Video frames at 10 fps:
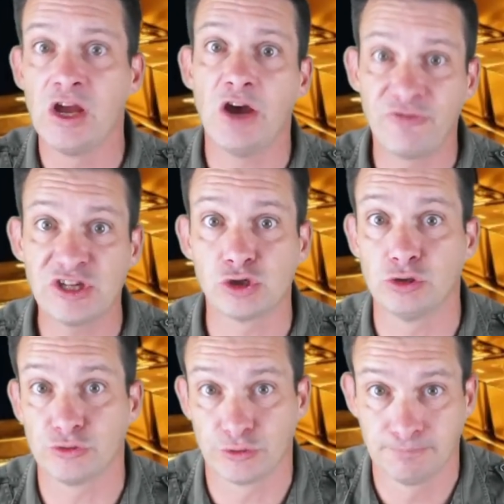
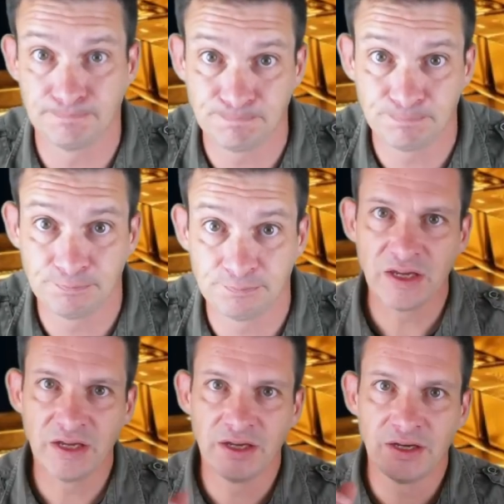officials.
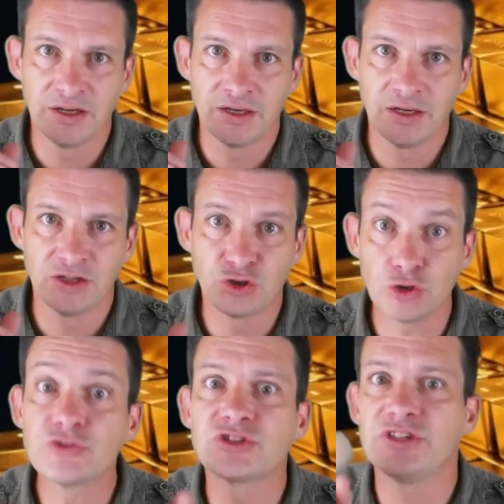
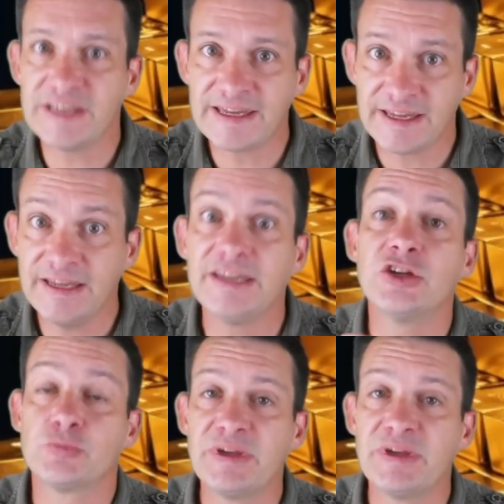Just today, it has